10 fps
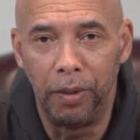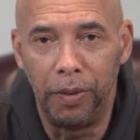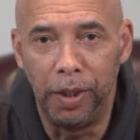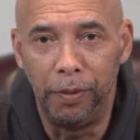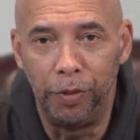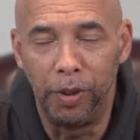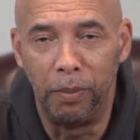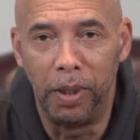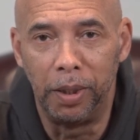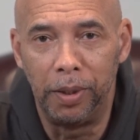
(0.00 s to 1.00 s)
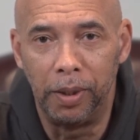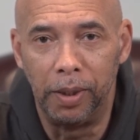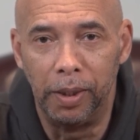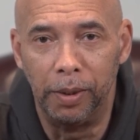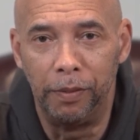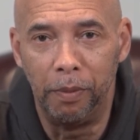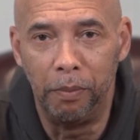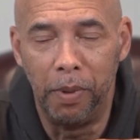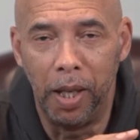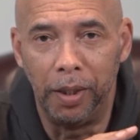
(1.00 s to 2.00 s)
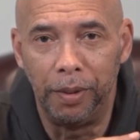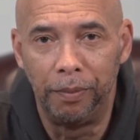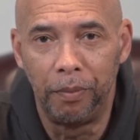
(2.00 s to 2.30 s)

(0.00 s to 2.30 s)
theme for the month of May.